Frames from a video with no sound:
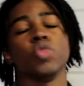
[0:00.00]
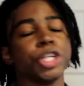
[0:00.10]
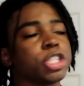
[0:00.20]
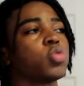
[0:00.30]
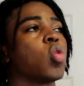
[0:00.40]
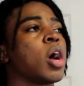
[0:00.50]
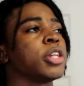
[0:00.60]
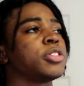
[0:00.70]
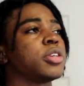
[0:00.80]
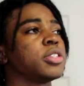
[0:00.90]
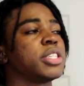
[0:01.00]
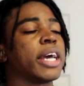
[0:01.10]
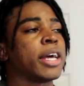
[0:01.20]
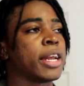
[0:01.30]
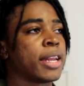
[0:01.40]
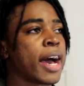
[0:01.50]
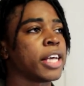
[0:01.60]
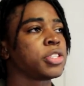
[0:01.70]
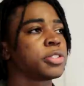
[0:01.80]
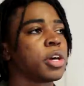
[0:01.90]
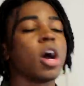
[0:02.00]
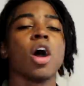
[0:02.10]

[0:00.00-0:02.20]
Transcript: We just want to get a nice